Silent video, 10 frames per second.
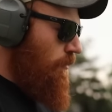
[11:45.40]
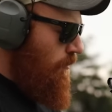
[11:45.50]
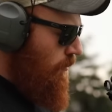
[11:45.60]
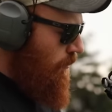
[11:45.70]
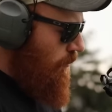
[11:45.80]

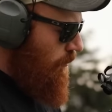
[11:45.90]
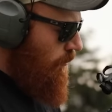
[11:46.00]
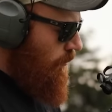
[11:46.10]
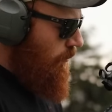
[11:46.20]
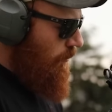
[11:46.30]
some reason,
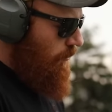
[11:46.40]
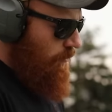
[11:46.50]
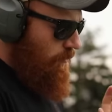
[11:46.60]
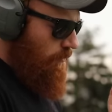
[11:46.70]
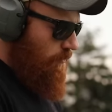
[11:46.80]
loading
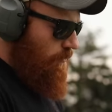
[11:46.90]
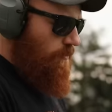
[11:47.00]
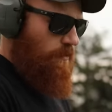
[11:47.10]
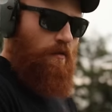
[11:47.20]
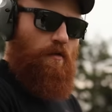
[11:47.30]
22
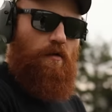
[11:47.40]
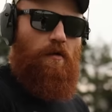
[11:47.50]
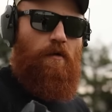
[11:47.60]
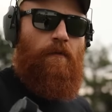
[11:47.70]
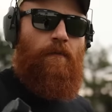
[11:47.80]
is sometimes
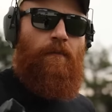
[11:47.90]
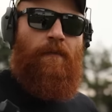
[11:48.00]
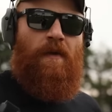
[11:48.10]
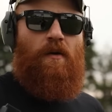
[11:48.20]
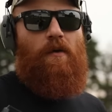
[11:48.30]
difficult for
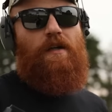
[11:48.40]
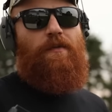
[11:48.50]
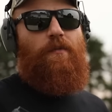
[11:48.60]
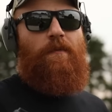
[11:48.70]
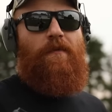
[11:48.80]
me. Well, it's
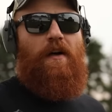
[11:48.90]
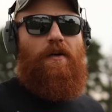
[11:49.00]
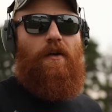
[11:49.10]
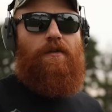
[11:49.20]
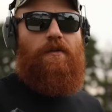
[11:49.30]
a rimfire
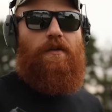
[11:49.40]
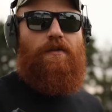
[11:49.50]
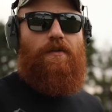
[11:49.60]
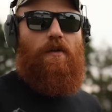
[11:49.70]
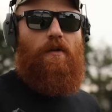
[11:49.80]

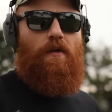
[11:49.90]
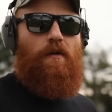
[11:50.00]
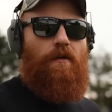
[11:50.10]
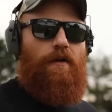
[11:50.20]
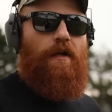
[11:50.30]
cartridge, so
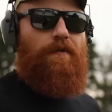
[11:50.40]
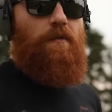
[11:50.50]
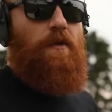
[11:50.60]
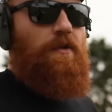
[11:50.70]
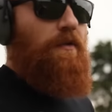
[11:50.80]
you have
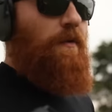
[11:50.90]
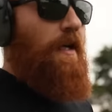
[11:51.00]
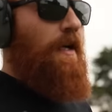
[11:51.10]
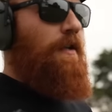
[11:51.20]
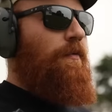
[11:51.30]
some issues with
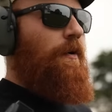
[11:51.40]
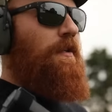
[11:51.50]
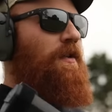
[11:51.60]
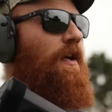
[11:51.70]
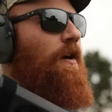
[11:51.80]
that. That's why
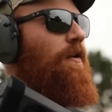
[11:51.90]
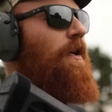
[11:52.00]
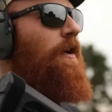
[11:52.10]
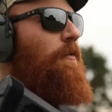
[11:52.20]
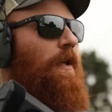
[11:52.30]
it's
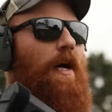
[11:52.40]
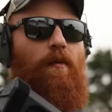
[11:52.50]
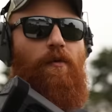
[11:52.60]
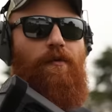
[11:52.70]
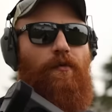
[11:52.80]
inherently
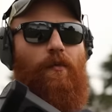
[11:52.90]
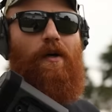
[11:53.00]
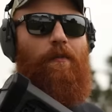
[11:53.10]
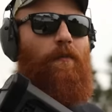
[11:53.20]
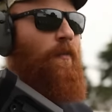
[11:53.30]
unreliable as
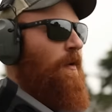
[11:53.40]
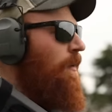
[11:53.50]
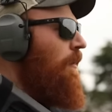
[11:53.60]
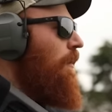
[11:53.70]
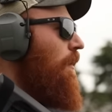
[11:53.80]
well.
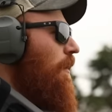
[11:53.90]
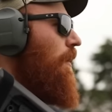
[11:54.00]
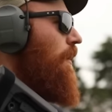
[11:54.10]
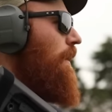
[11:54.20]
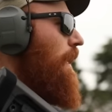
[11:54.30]

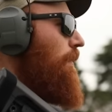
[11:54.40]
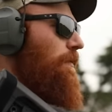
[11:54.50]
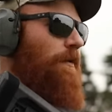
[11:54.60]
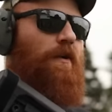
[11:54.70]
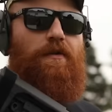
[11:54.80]
Uh, yeah,
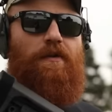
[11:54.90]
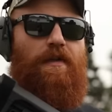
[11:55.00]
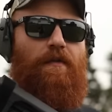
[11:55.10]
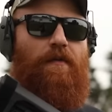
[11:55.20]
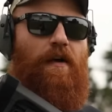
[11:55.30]
so we're gonna shoot at
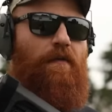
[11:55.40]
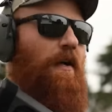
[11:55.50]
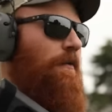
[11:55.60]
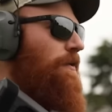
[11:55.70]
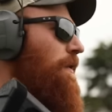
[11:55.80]
75
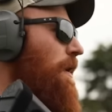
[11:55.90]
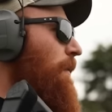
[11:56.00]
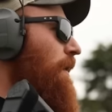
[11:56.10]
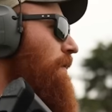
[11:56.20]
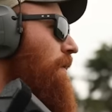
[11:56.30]
now. We'll shoot that
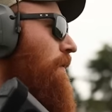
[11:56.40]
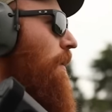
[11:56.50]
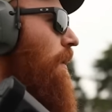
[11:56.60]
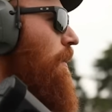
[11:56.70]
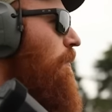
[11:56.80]
man-sized
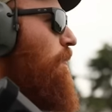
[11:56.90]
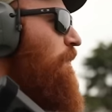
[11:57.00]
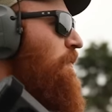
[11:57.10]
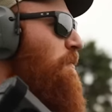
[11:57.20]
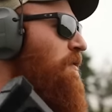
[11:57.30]
target, then we'll
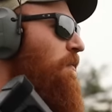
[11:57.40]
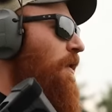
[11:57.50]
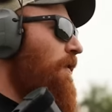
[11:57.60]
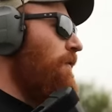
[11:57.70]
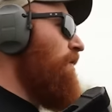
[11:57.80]
move to some smaller